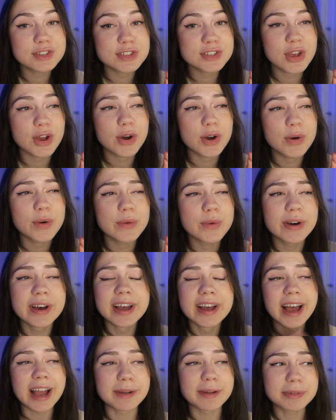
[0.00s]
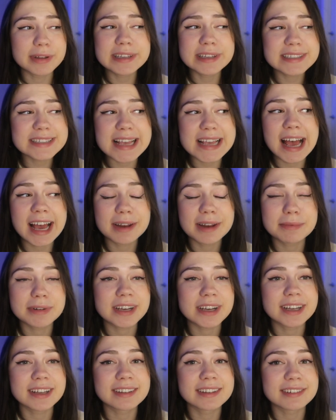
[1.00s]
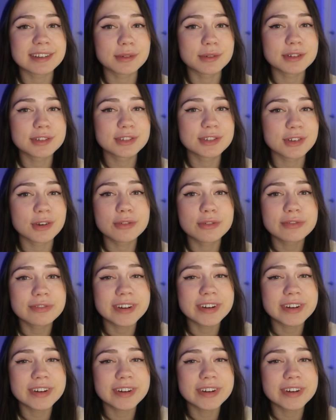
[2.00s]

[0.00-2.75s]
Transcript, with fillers: so I'm really sad because it was so